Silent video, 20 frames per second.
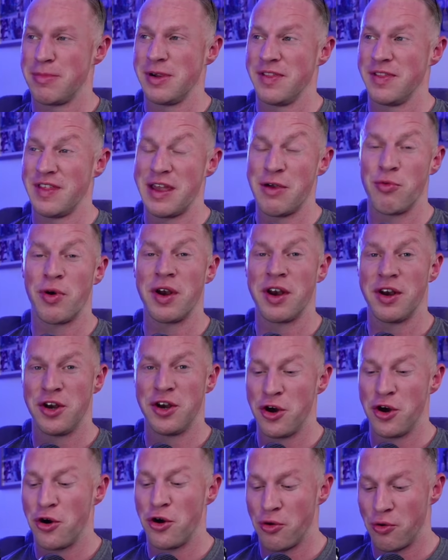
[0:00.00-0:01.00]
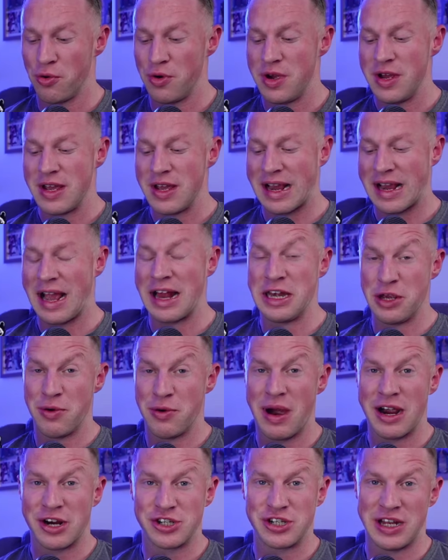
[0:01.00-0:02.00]
They want to know, can you
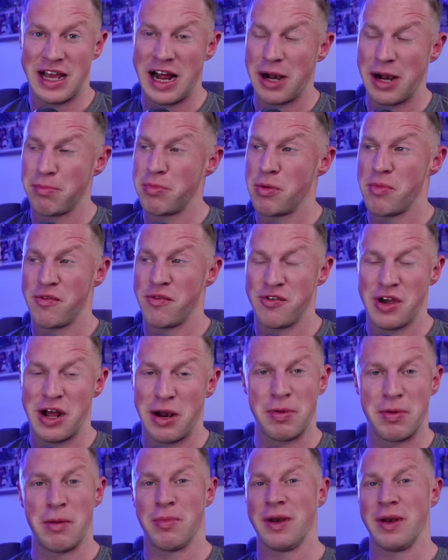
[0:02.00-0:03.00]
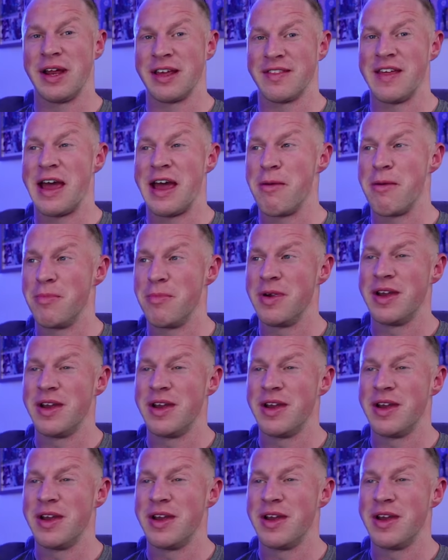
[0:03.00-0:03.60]
actually help them? Have you helped people like them?